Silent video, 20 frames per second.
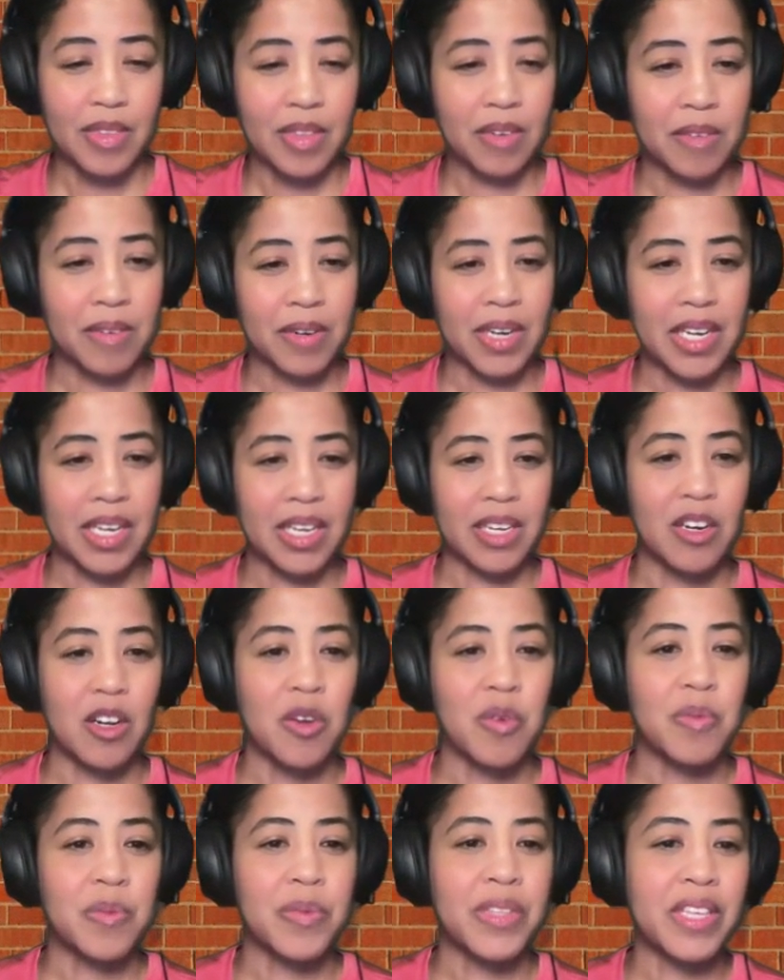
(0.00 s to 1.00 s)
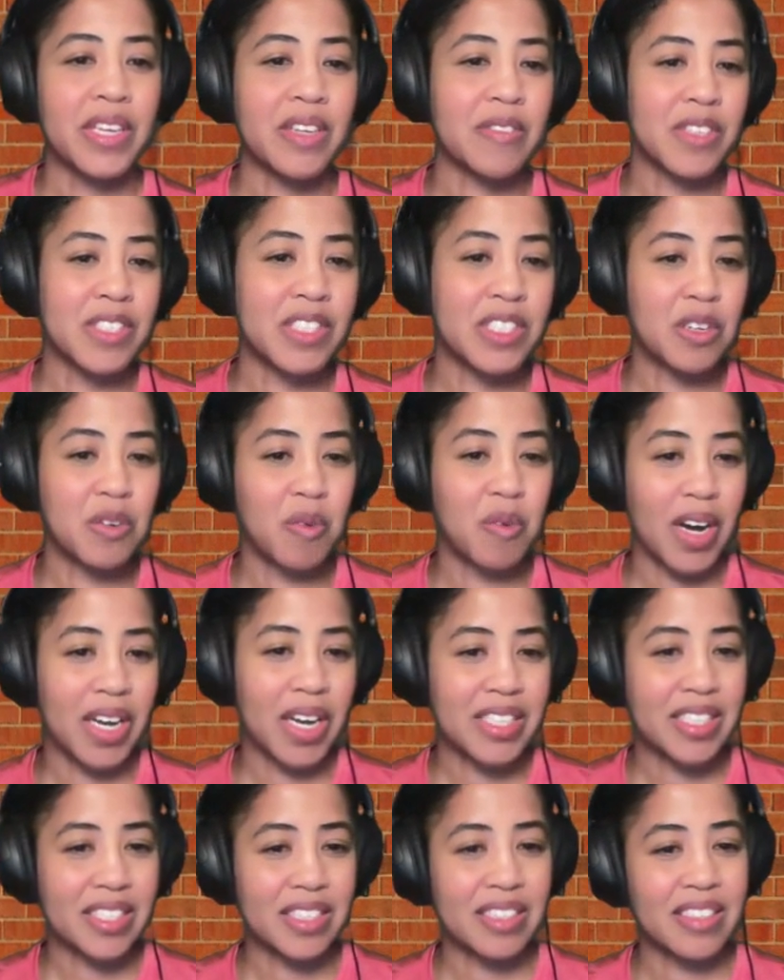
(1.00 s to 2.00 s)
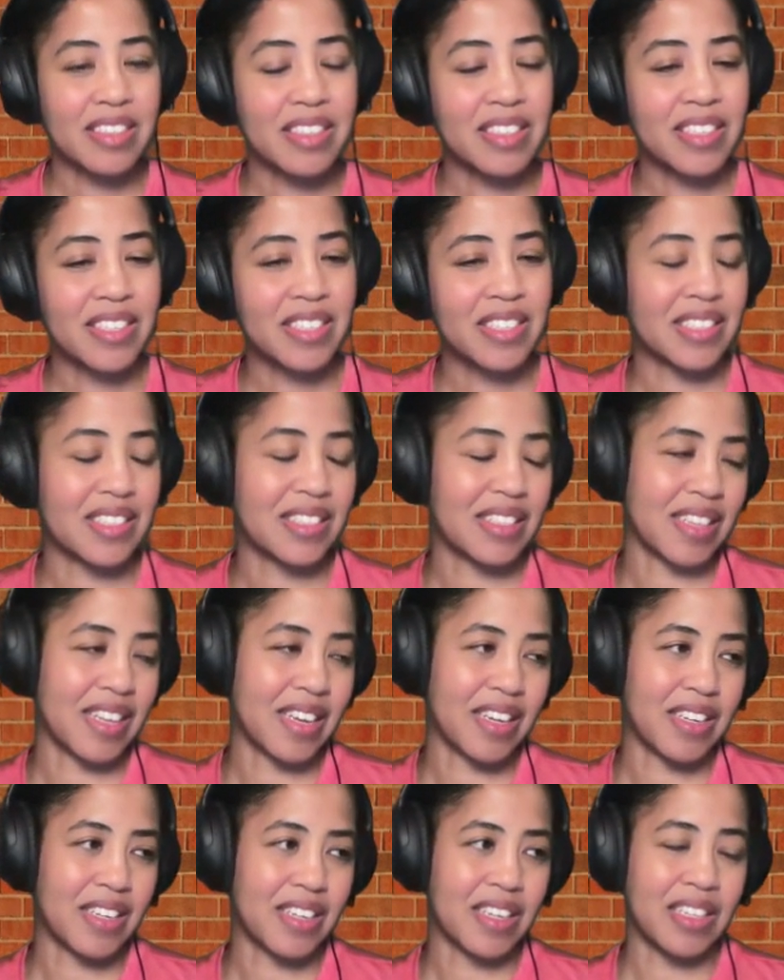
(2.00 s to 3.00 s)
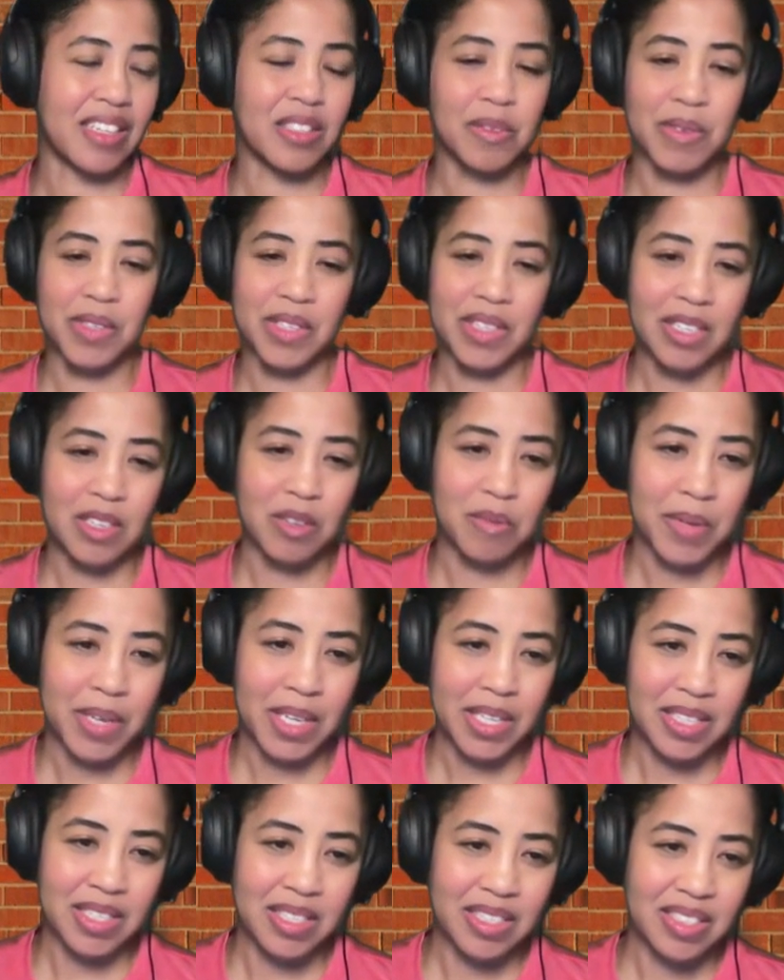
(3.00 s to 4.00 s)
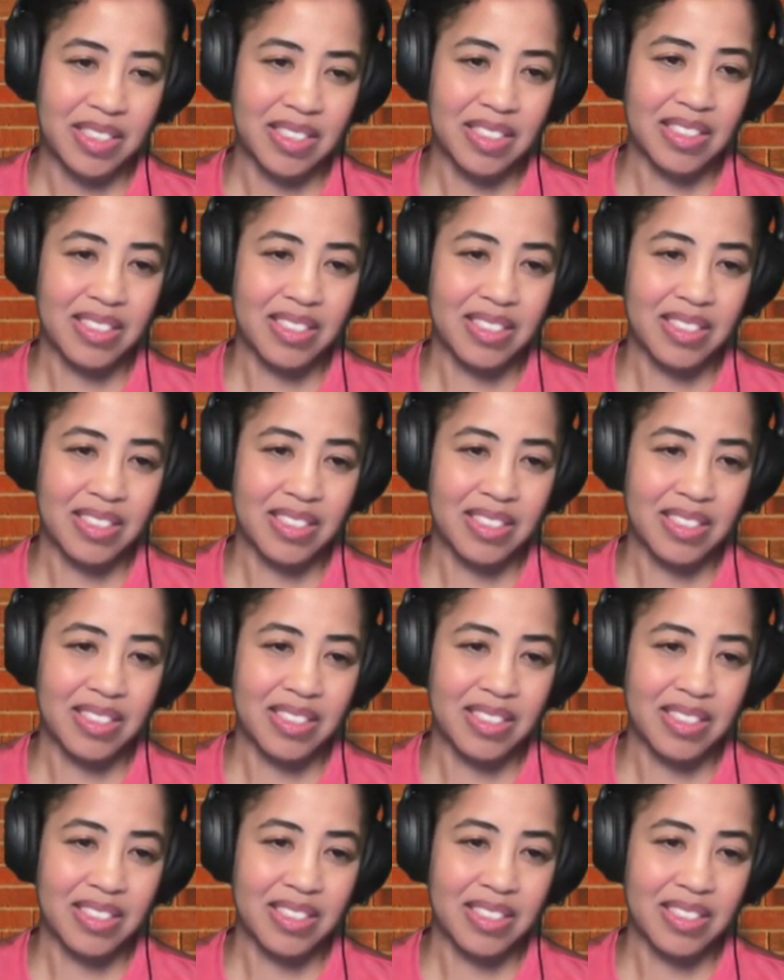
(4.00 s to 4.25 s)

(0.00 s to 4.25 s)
Right. But then once you watch it, it's like it's really compelling.